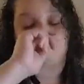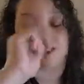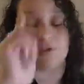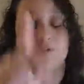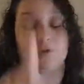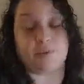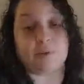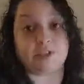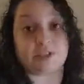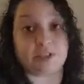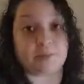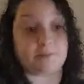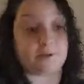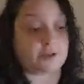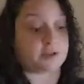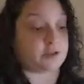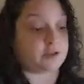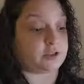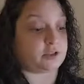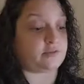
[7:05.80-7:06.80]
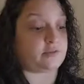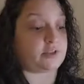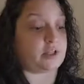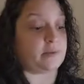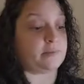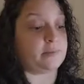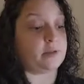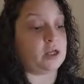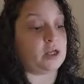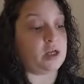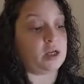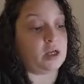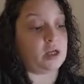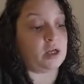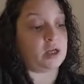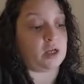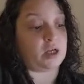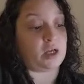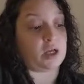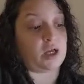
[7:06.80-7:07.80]
if you want to see pictures of them
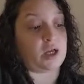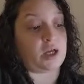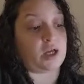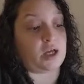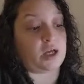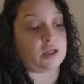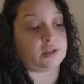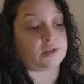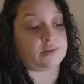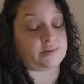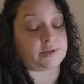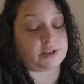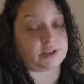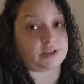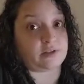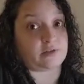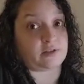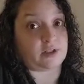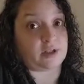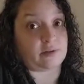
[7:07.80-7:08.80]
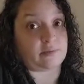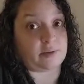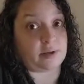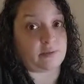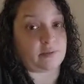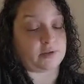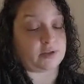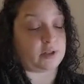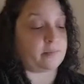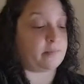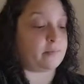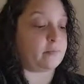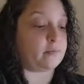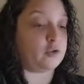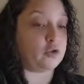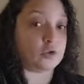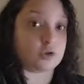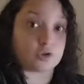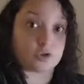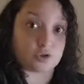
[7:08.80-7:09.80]
and some of the stuff that I made with them,
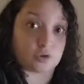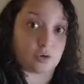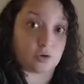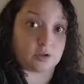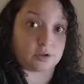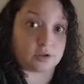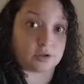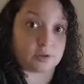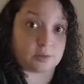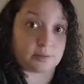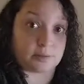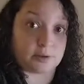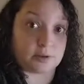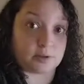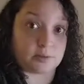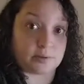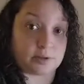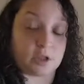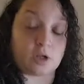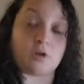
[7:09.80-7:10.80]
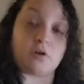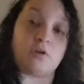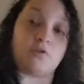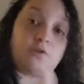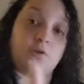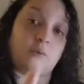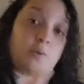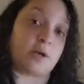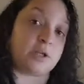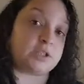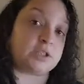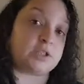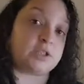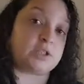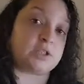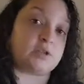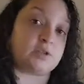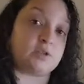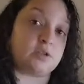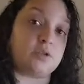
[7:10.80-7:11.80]
you can scroll into the post below. If you're watching
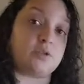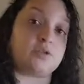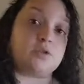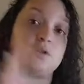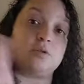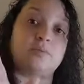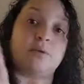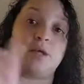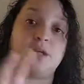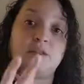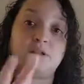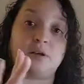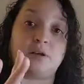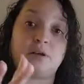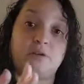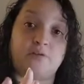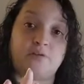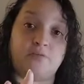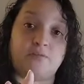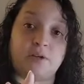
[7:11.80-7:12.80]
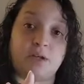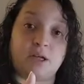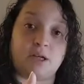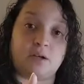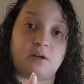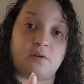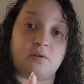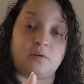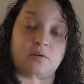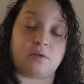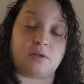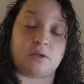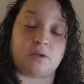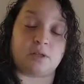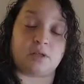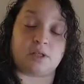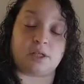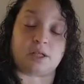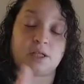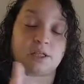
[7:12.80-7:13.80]
this on YouTube, hit the video,
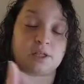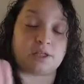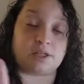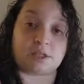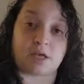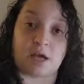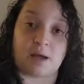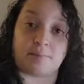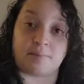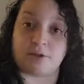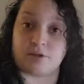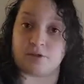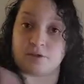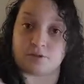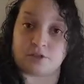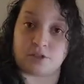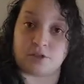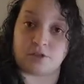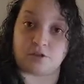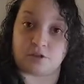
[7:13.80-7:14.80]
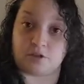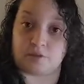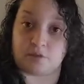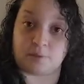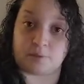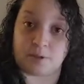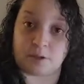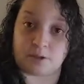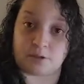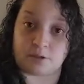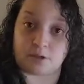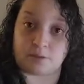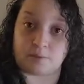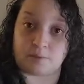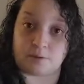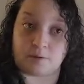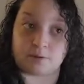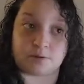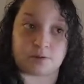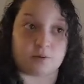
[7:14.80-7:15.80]
the link at the top, and it'll send you over to the Patreon
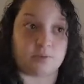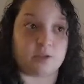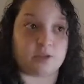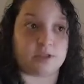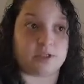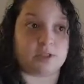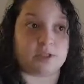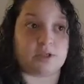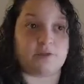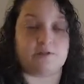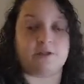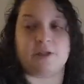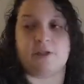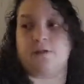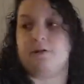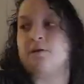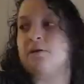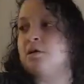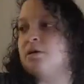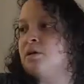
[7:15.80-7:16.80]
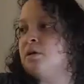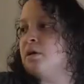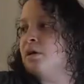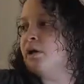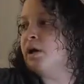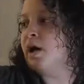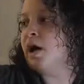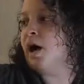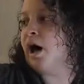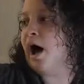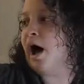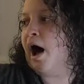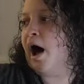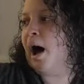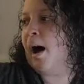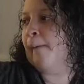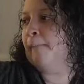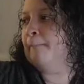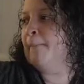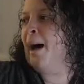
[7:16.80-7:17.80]
post so you can see everything.
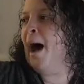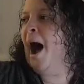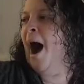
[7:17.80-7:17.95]
Wow.